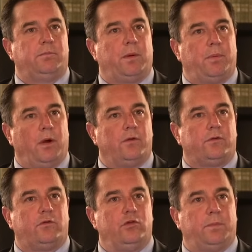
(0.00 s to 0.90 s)

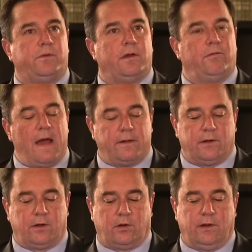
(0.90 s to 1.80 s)
proposed 2% VAT
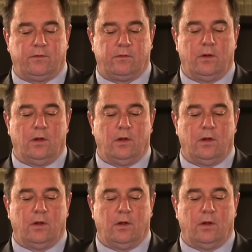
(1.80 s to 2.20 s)
increase